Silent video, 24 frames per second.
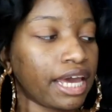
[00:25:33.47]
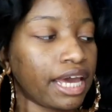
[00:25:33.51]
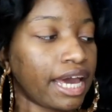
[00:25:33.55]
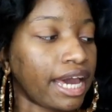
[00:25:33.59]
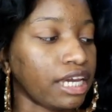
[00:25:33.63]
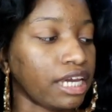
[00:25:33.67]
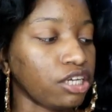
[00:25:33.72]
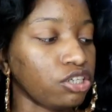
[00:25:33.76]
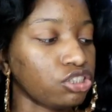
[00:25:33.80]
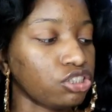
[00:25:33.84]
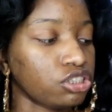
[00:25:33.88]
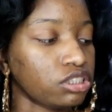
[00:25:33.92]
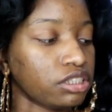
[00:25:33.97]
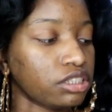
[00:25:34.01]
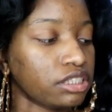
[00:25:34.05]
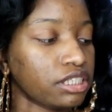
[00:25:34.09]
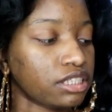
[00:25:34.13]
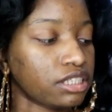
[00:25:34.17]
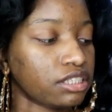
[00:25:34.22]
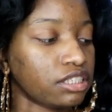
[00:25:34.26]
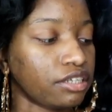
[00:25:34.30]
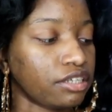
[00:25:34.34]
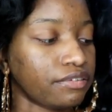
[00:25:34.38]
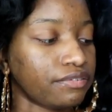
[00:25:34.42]
I usually
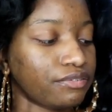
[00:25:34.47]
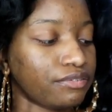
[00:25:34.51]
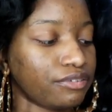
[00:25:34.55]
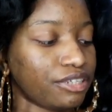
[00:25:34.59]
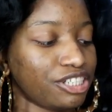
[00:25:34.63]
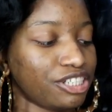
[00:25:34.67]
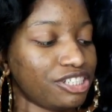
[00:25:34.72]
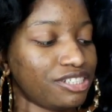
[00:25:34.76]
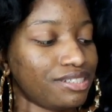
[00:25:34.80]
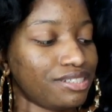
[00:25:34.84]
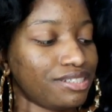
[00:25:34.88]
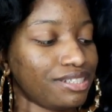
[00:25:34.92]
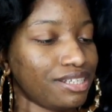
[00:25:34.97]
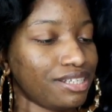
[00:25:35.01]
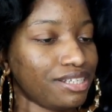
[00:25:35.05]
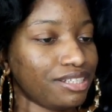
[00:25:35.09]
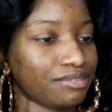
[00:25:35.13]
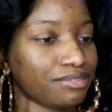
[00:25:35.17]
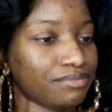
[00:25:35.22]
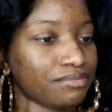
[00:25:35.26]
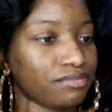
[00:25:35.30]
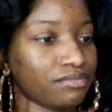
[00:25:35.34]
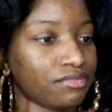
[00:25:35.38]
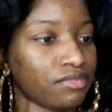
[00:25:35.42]
get the fresh
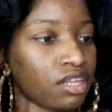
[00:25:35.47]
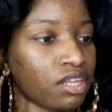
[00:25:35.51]
scent.